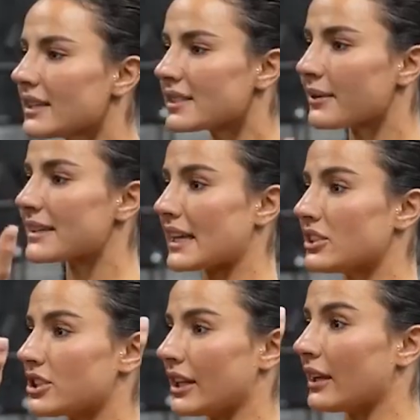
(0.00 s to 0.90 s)
So
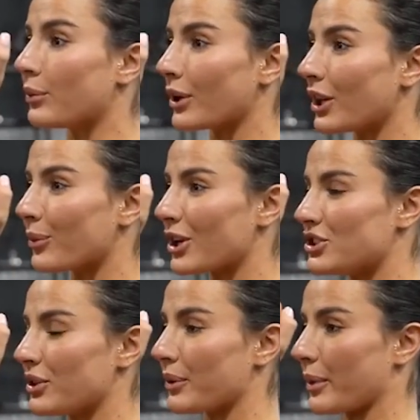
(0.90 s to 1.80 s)
essentially what you want to
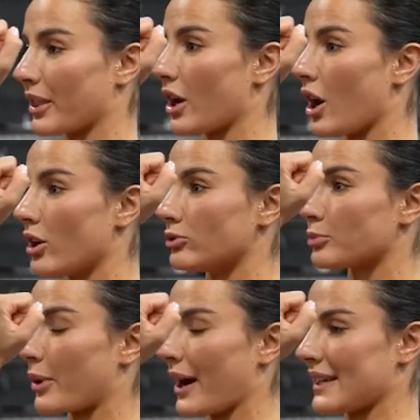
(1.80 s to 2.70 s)
do with an
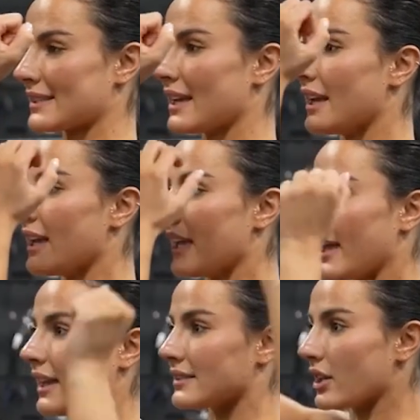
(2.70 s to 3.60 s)
Arnold press
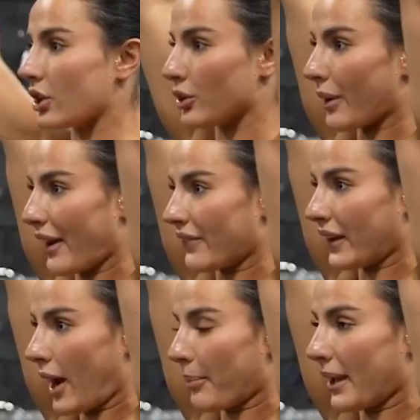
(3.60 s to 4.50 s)
is you have
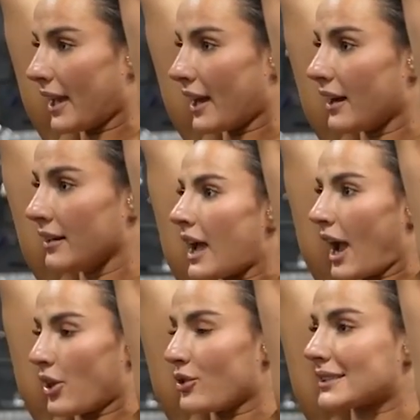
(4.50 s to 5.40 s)
it up here
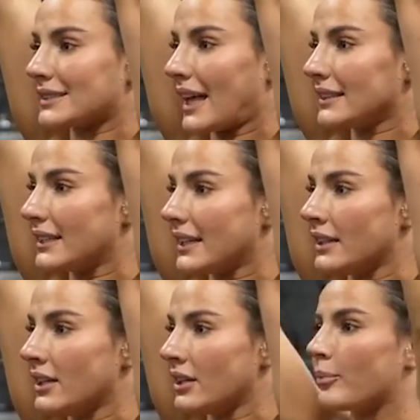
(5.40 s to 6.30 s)
and you're extending.
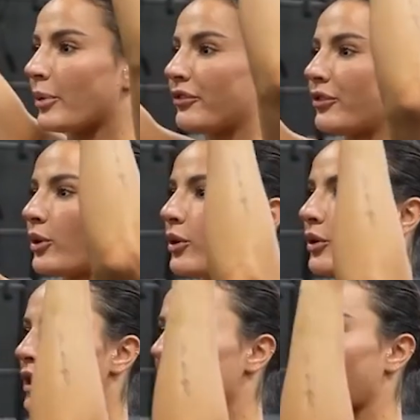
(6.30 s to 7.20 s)
Before
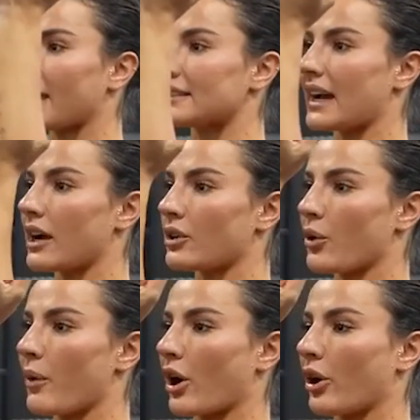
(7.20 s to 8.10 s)
you bring it down,
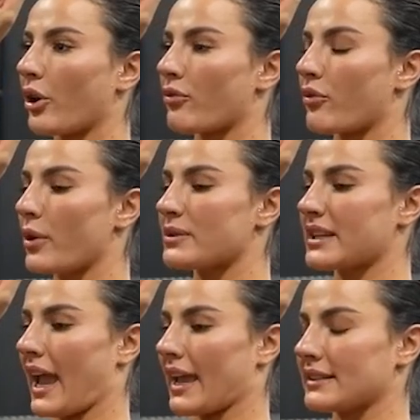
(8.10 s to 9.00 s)
you are going to
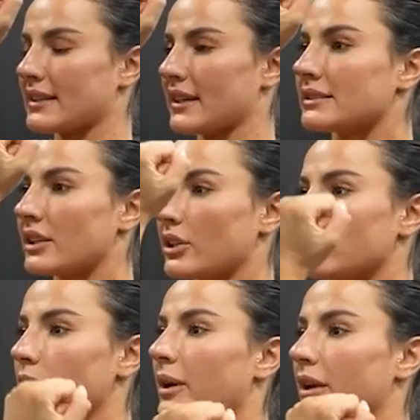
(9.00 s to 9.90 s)
rotate. So you
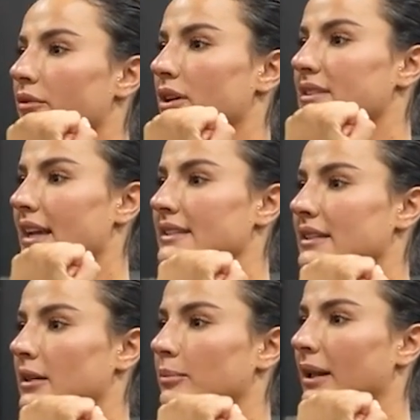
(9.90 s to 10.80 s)
don't want it
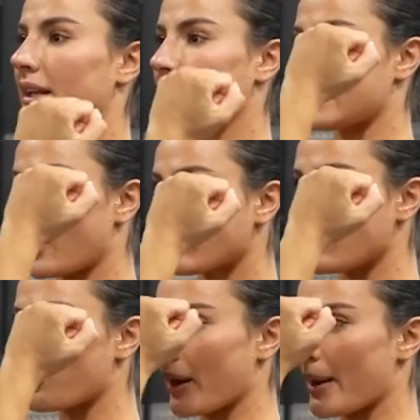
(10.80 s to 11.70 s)
rotated completely down,
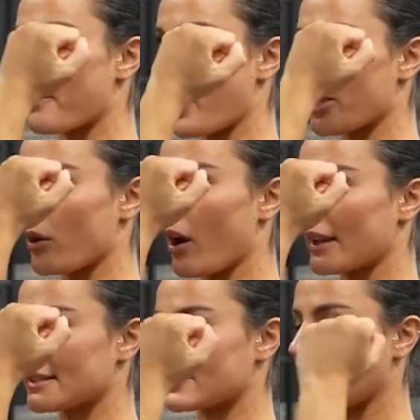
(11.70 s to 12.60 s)
you want it by your
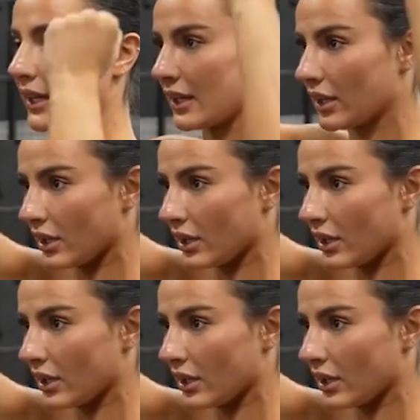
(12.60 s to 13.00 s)
eyesight.